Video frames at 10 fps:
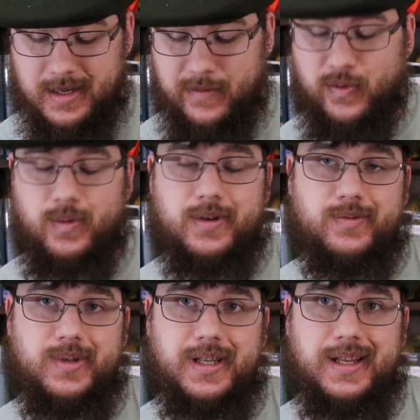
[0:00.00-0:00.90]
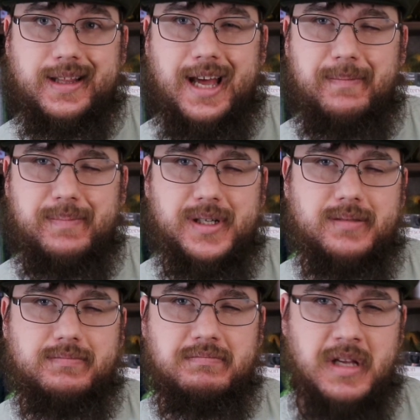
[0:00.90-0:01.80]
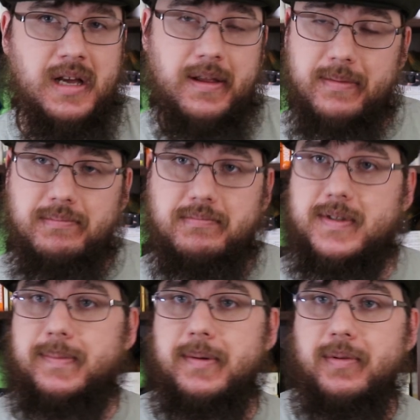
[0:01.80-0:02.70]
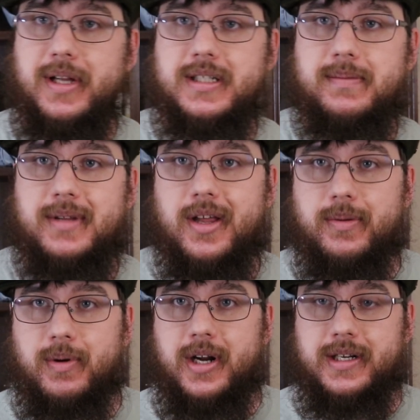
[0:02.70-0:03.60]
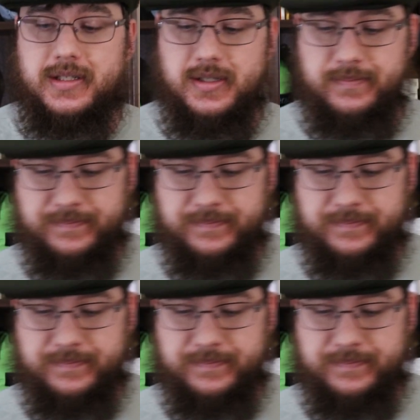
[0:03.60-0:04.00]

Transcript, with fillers: Everyone really liked that, but some people like some of the other products.